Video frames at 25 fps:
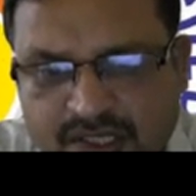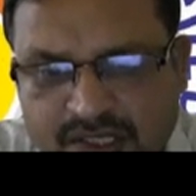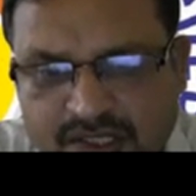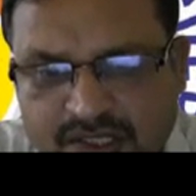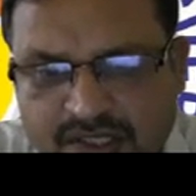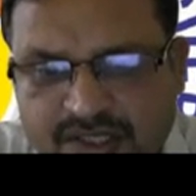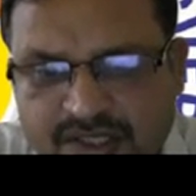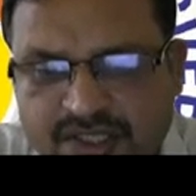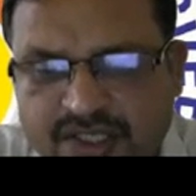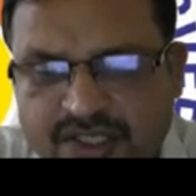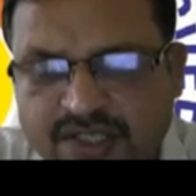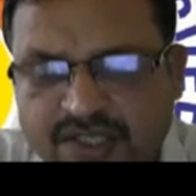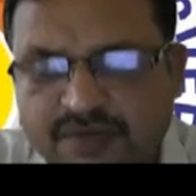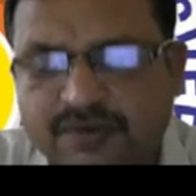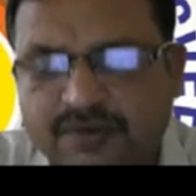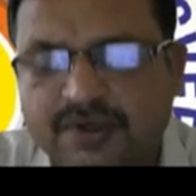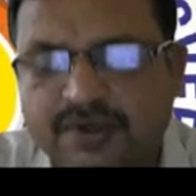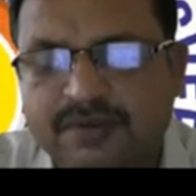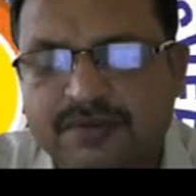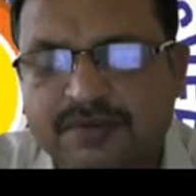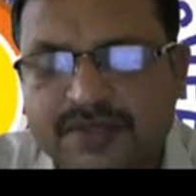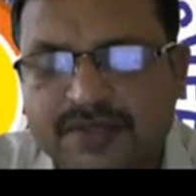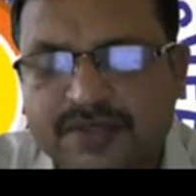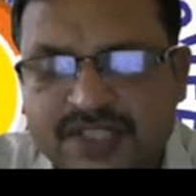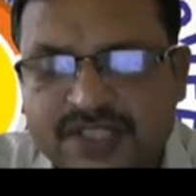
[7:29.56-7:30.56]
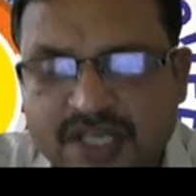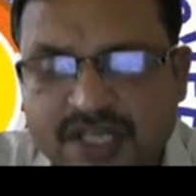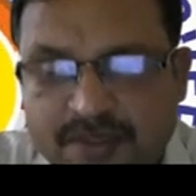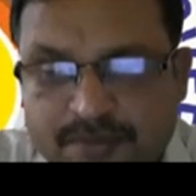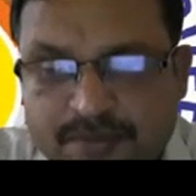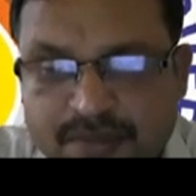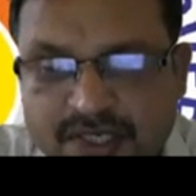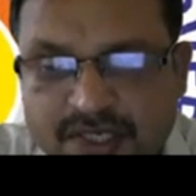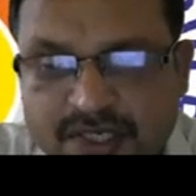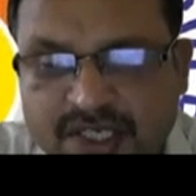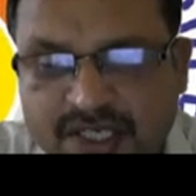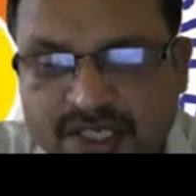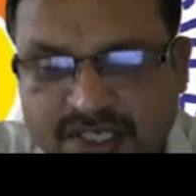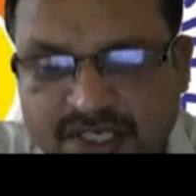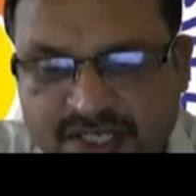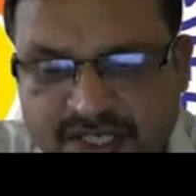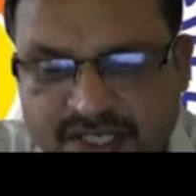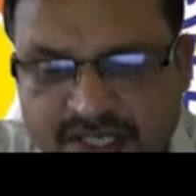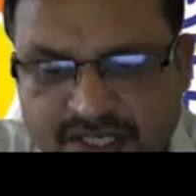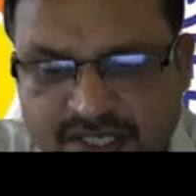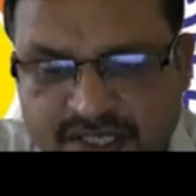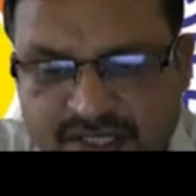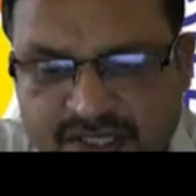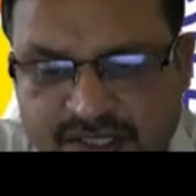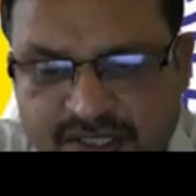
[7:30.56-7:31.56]
Gear wheel means that bigger
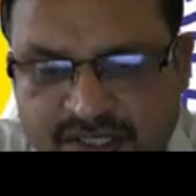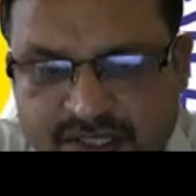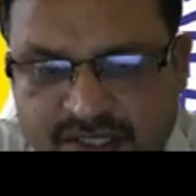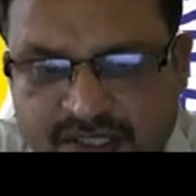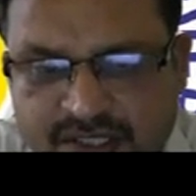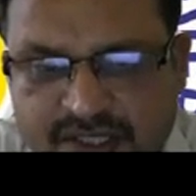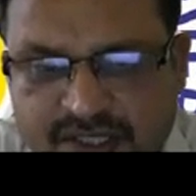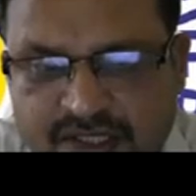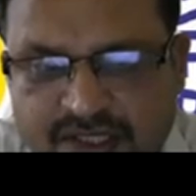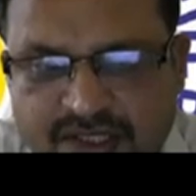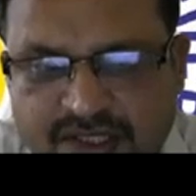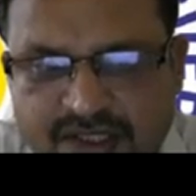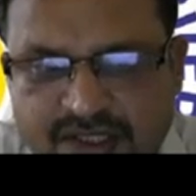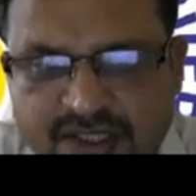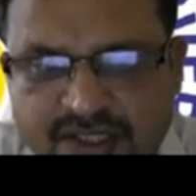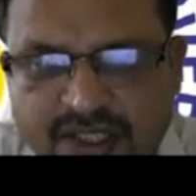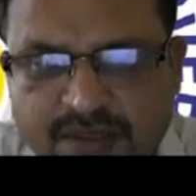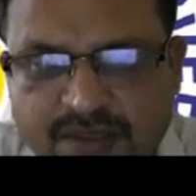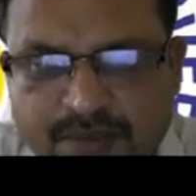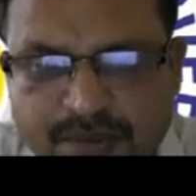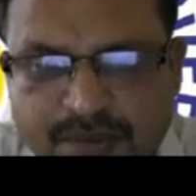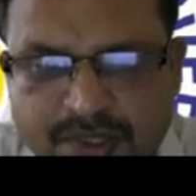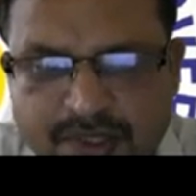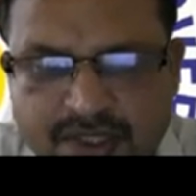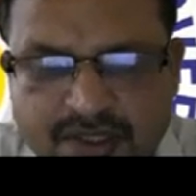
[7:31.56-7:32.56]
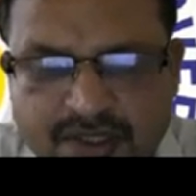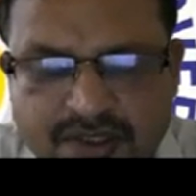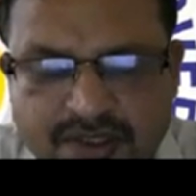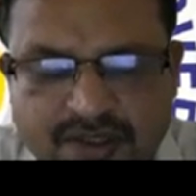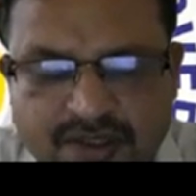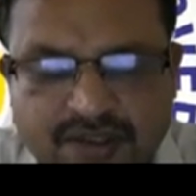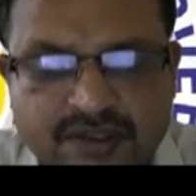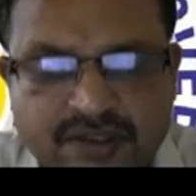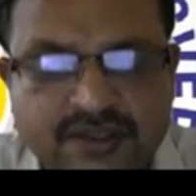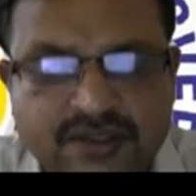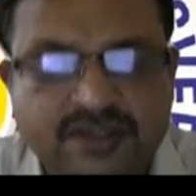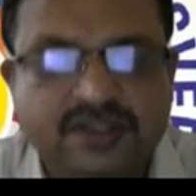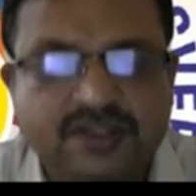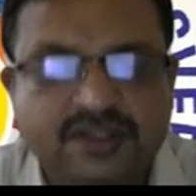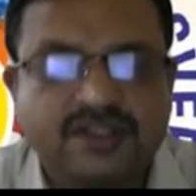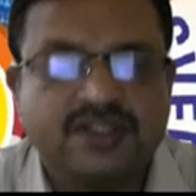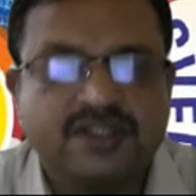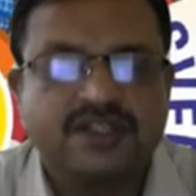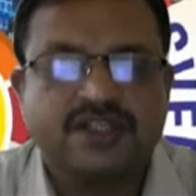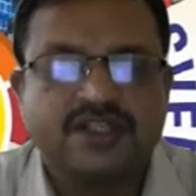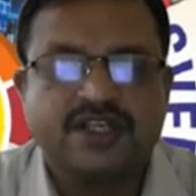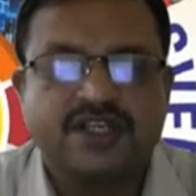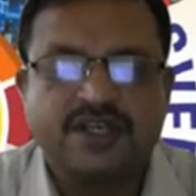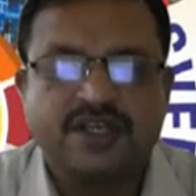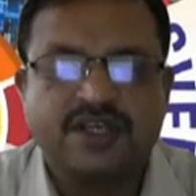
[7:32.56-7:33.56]
gear. Therefore,
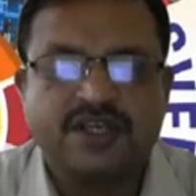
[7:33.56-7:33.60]
if